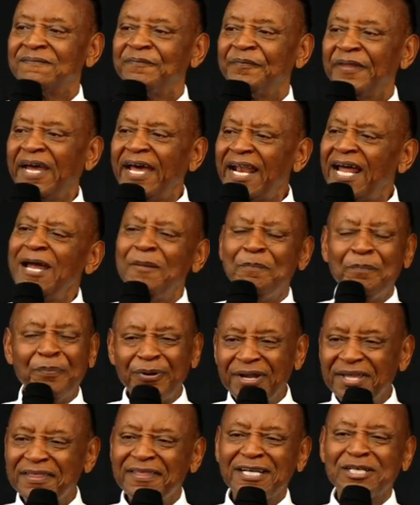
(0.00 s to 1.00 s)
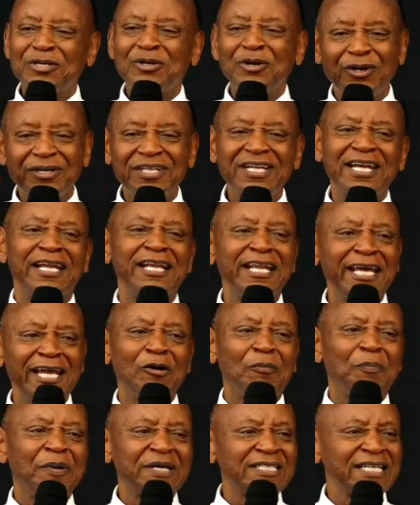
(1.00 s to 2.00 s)
And I pray that God can
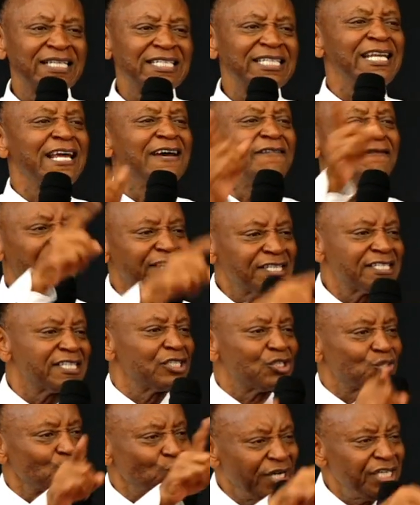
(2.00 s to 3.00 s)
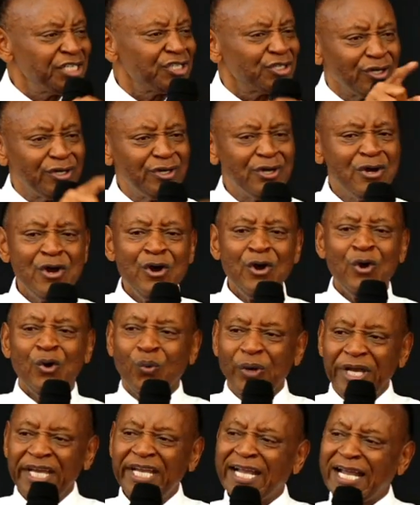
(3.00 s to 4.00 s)
help us, that in every situation,
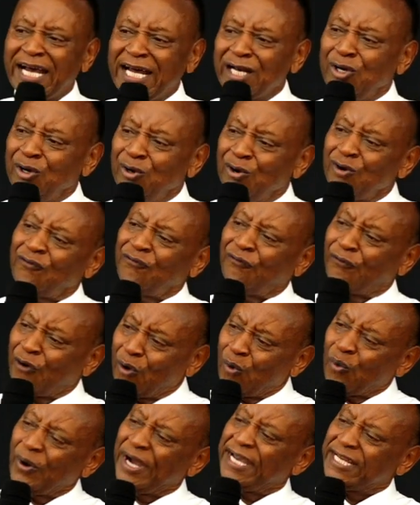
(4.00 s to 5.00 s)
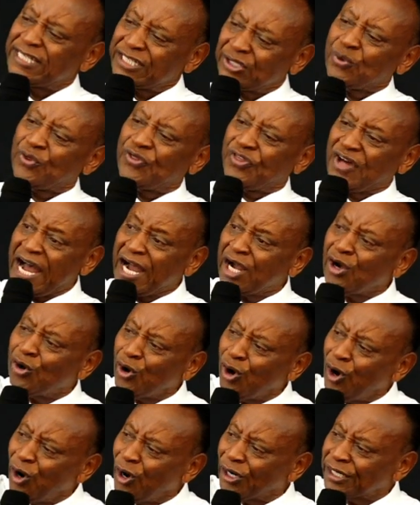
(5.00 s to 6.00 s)
we can look for ways to thank
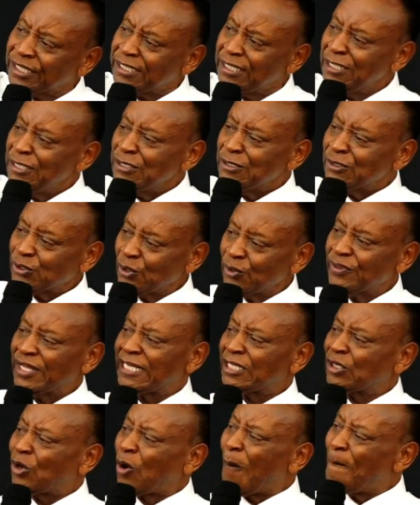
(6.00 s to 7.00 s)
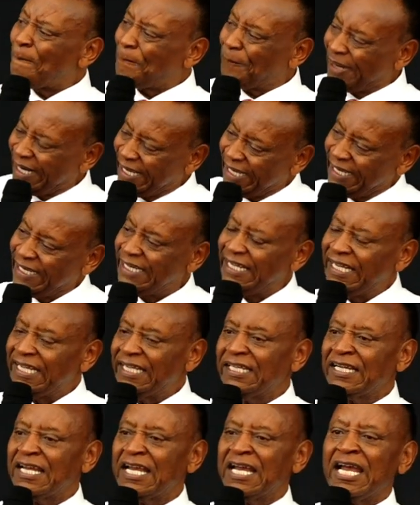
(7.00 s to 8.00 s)
God so that
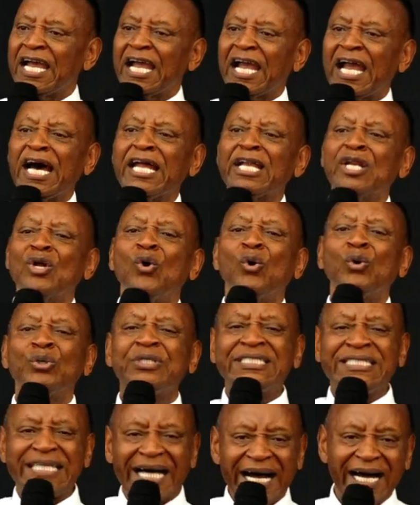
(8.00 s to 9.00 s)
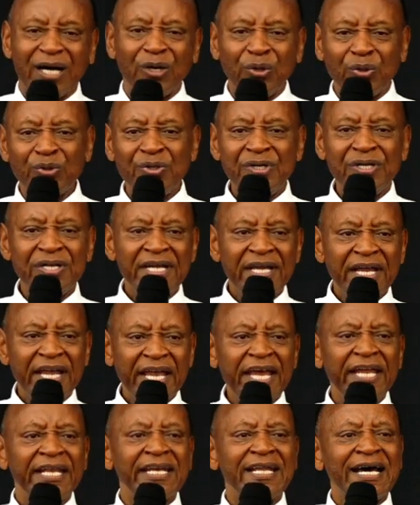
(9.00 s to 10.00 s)
complaining can go down
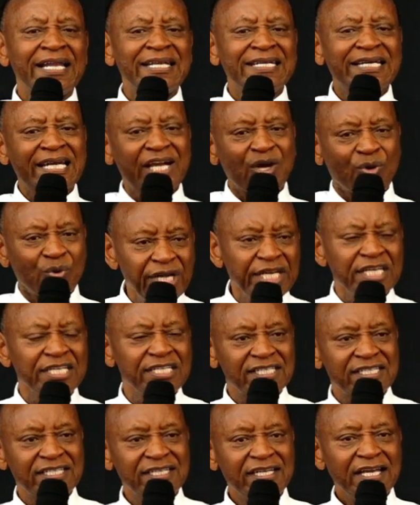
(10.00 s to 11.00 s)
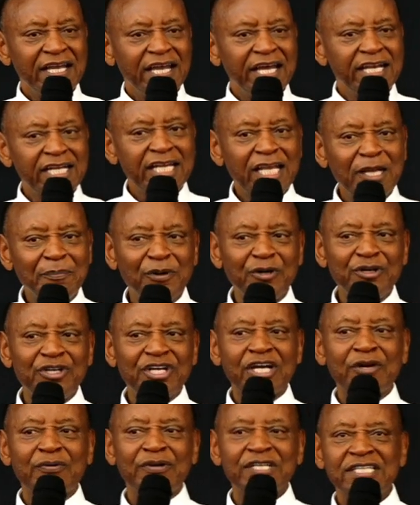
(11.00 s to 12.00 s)
and can decrease and keep on
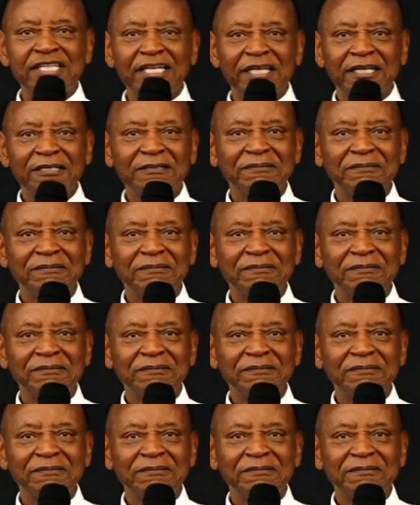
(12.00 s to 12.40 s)
decreasing.